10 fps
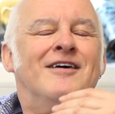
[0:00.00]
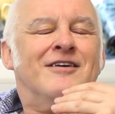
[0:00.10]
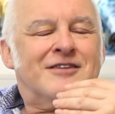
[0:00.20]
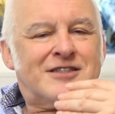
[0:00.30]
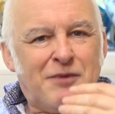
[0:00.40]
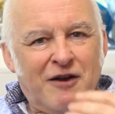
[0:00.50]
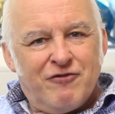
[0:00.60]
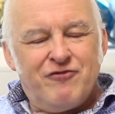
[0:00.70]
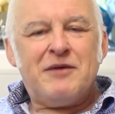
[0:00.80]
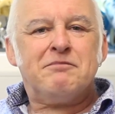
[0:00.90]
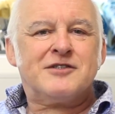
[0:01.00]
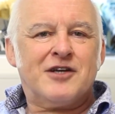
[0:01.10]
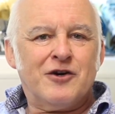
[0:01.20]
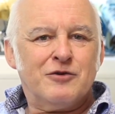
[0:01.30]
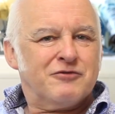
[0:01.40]
The smell of
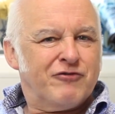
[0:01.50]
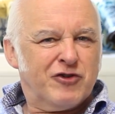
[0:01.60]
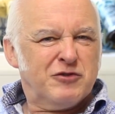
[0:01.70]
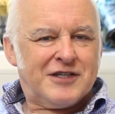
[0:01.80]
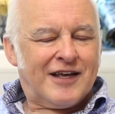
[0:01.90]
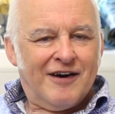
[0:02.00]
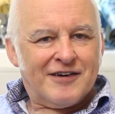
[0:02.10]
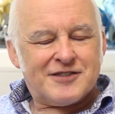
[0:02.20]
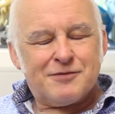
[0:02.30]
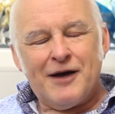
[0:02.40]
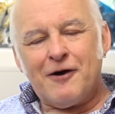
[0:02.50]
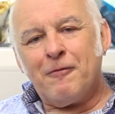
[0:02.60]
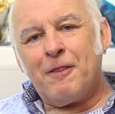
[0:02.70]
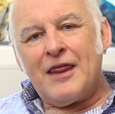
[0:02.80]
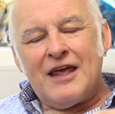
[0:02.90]
Vimto, fruity kind of smell,
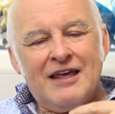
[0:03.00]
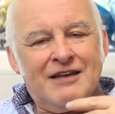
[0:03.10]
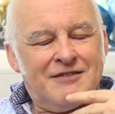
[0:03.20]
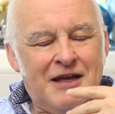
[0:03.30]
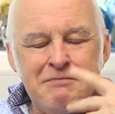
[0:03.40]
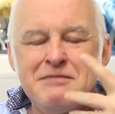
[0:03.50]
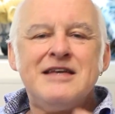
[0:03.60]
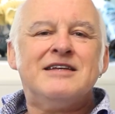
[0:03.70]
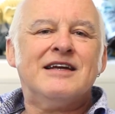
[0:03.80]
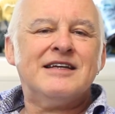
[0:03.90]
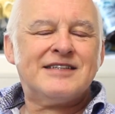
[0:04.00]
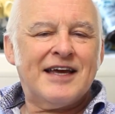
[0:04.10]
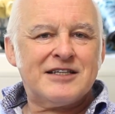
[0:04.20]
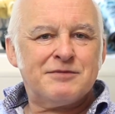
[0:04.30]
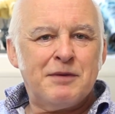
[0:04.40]
immediately
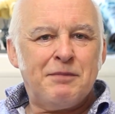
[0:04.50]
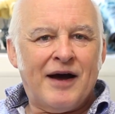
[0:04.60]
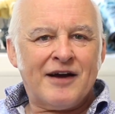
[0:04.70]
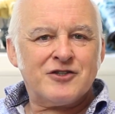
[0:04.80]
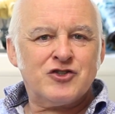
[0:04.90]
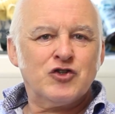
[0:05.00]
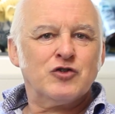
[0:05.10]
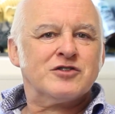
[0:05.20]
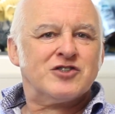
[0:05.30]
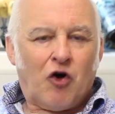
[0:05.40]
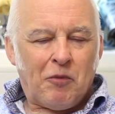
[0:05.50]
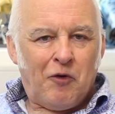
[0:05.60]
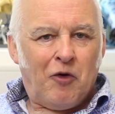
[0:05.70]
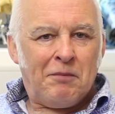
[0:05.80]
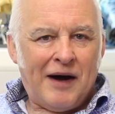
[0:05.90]
takes me back to
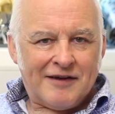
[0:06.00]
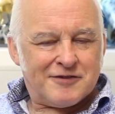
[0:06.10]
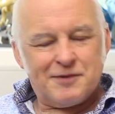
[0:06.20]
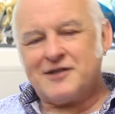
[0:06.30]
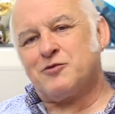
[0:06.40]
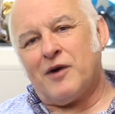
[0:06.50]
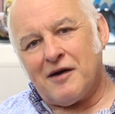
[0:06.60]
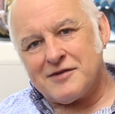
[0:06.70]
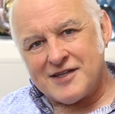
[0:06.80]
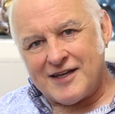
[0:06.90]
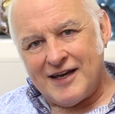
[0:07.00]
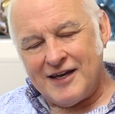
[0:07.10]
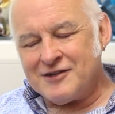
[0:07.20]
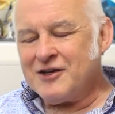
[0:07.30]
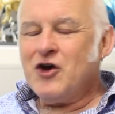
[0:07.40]
Stockport Baths, because when I was a
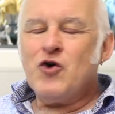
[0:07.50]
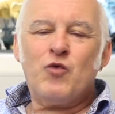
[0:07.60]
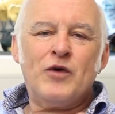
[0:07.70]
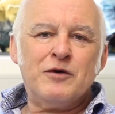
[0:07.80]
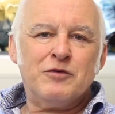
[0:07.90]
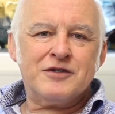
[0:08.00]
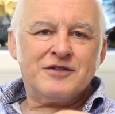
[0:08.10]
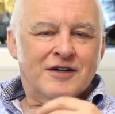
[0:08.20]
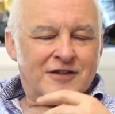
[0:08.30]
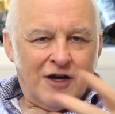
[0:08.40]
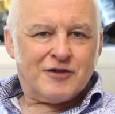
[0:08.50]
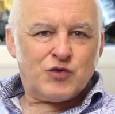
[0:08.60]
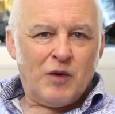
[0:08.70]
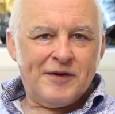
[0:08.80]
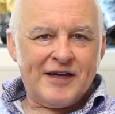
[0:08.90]
kid, we would go
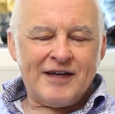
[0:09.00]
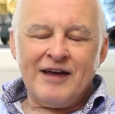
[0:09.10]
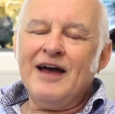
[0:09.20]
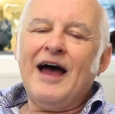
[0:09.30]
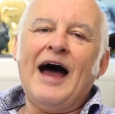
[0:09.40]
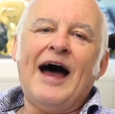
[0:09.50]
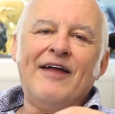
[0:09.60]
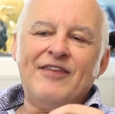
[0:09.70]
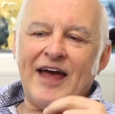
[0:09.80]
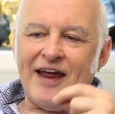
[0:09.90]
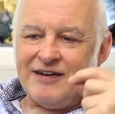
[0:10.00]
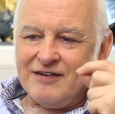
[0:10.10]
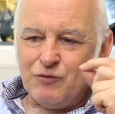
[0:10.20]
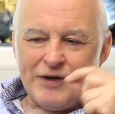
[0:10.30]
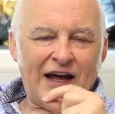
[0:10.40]
swimming and then
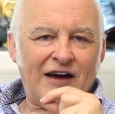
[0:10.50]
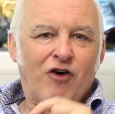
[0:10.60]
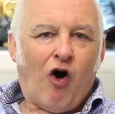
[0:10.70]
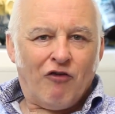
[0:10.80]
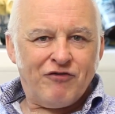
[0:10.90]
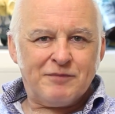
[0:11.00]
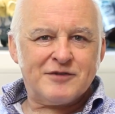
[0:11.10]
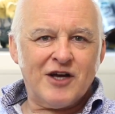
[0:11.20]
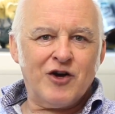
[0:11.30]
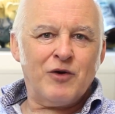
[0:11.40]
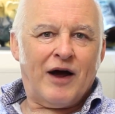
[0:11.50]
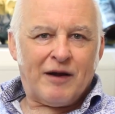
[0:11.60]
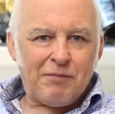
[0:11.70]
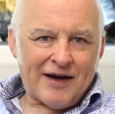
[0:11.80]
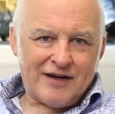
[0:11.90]
we'd have hot Vimto and a
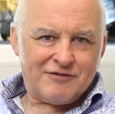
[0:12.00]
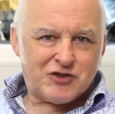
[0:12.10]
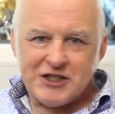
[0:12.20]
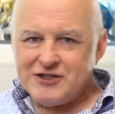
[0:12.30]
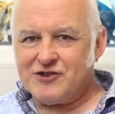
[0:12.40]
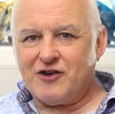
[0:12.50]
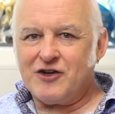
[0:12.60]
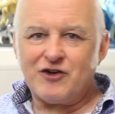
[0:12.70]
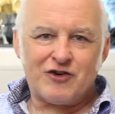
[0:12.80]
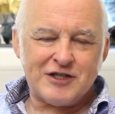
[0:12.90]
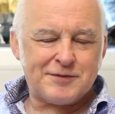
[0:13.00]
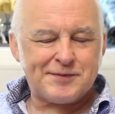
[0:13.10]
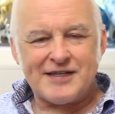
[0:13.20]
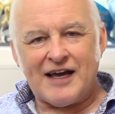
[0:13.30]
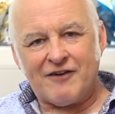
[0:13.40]
packet of cheese and onion
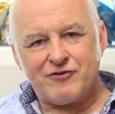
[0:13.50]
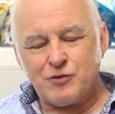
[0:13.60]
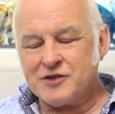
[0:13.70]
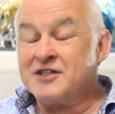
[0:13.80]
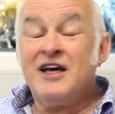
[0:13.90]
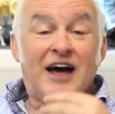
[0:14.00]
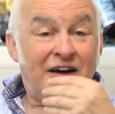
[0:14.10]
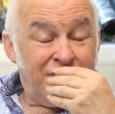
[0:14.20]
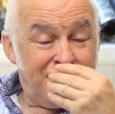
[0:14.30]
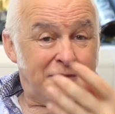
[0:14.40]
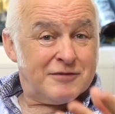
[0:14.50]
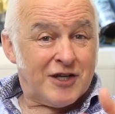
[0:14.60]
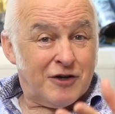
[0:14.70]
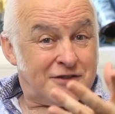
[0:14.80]
crisps afterwards. And Vimto